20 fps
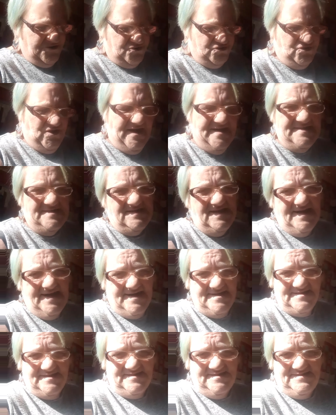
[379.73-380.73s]

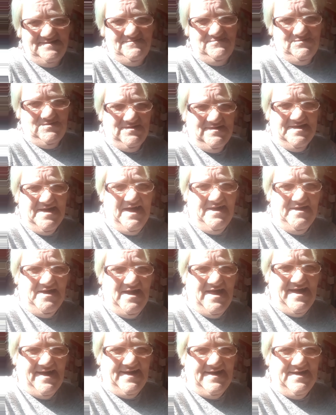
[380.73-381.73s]
Tracy
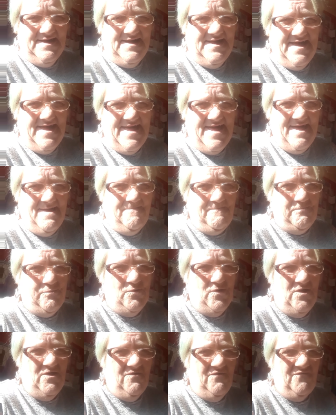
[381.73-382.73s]
Caroline
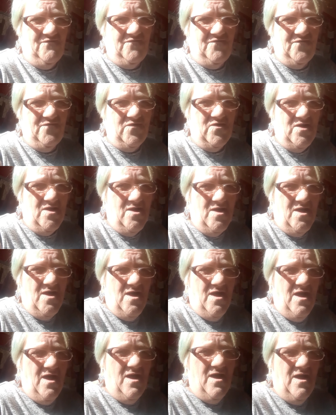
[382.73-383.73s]
Hepworth.
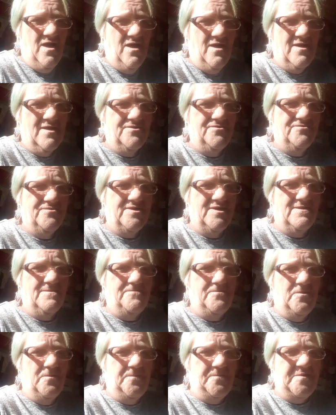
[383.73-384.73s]
Uh, I don't think I
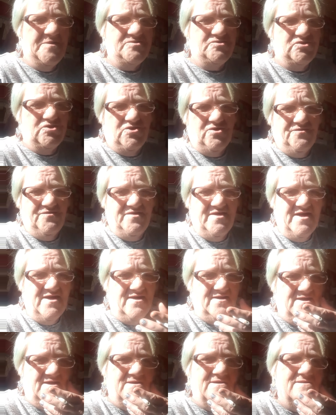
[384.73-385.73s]
put a picture on
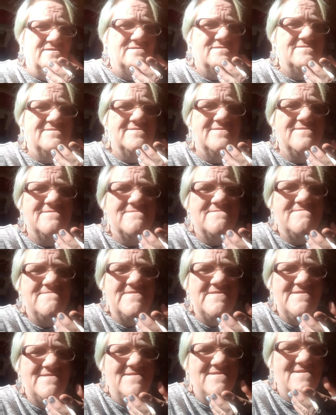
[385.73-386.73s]
there yet. Is that
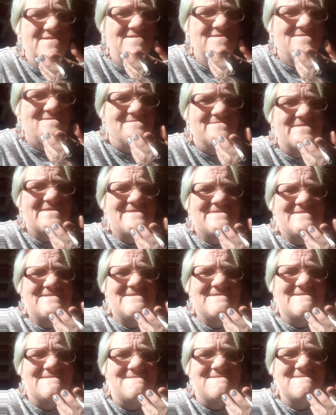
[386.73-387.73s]
red nails on my
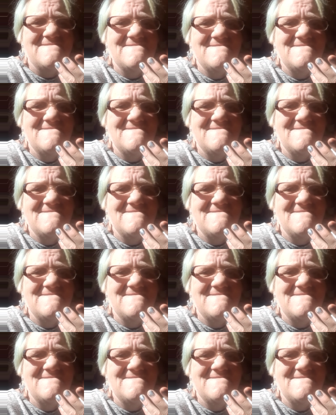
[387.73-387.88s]
chin?